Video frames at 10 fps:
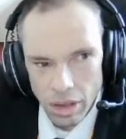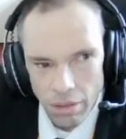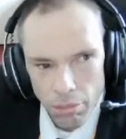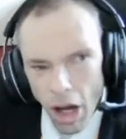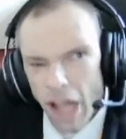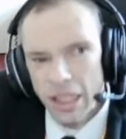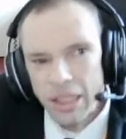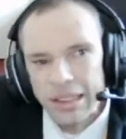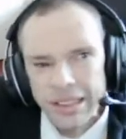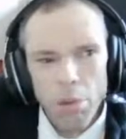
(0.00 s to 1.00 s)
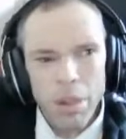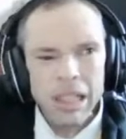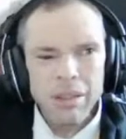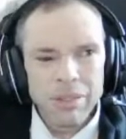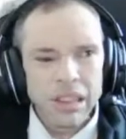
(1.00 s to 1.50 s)
Right? So, at the
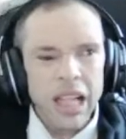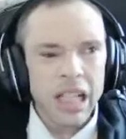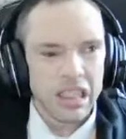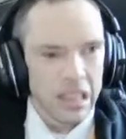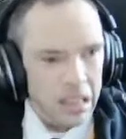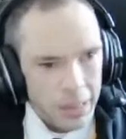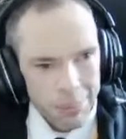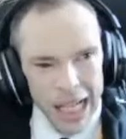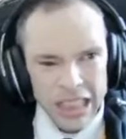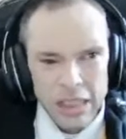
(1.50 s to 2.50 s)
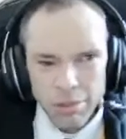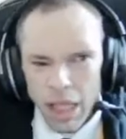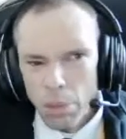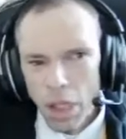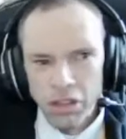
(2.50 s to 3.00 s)
end of the day, the Magic
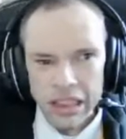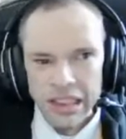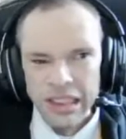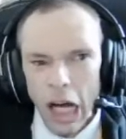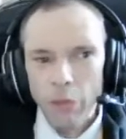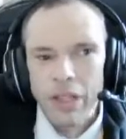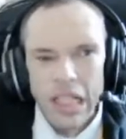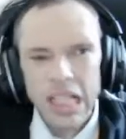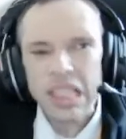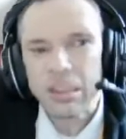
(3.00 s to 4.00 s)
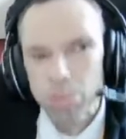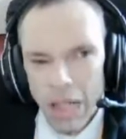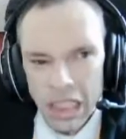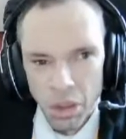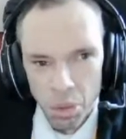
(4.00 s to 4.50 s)
Railroad itself is
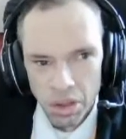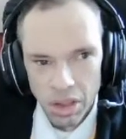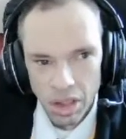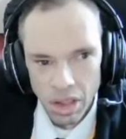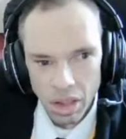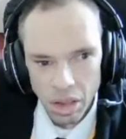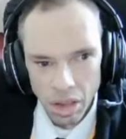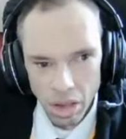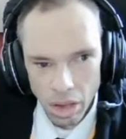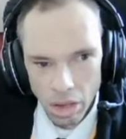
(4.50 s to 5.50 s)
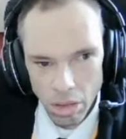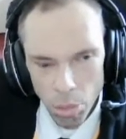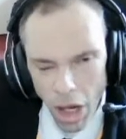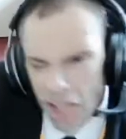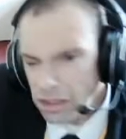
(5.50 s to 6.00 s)
real.
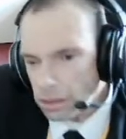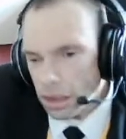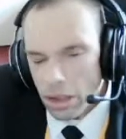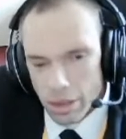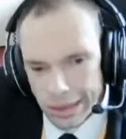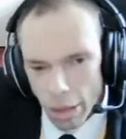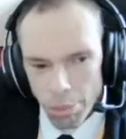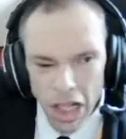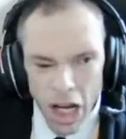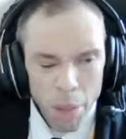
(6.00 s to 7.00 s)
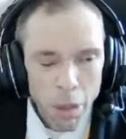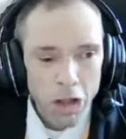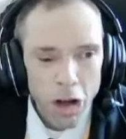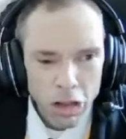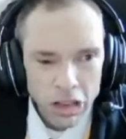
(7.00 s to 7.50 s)
Right? So, when I'm on
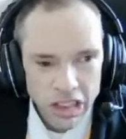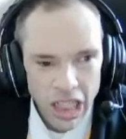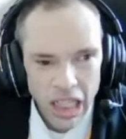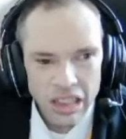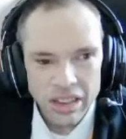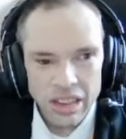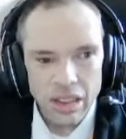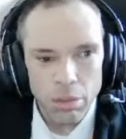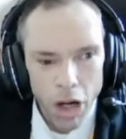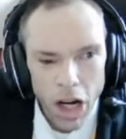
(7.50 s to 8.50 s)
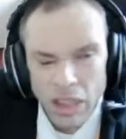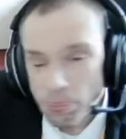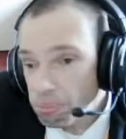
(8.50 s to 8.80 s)
holiday, right,